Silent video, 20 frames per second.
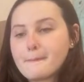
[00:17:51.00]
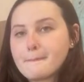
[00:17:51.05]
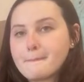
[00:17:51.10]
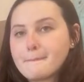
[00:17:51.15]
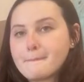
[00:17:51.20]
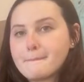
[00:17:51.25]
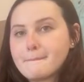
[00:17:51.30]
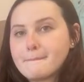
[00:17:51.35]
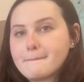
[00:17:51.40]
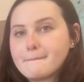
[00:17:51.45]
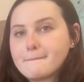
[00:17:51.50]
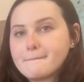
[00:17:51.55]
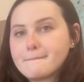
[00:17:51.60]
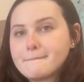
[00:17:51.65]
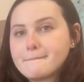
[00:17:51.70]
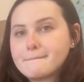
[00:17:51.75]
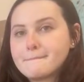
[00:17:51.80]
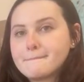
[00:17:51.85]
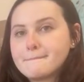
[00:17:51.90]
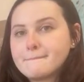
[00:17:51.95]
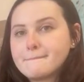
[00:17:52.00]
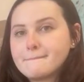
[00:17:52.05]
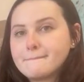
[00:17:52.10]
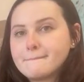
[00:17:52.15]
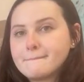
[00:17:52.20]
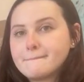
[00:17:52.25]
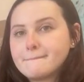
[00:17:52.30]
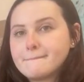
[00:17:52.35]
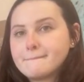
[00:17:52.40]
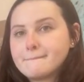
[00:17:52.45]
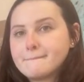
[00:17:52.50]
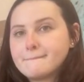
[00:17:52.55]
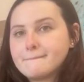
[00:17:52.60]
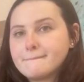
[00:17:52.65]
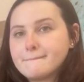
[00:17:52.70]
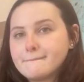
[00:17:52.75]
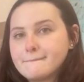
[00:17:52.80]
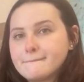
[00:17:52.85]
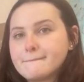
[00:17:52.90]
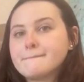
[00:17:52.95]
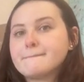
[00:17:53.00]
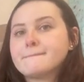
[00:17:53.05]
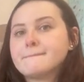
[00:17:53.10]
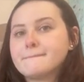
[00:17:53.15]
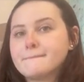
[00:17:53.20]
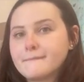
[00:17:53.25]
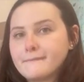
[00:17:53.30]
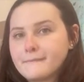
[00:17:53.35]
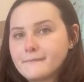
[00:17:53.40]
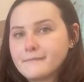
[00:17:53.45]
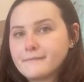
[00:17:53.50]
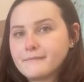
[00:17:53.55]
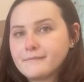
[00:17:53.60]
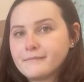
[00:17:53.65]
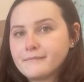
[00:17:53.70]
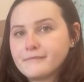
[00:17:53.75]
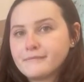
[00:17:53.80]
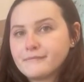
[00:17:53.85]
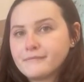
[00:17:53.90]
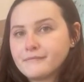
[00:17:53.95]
This person isn't speaking.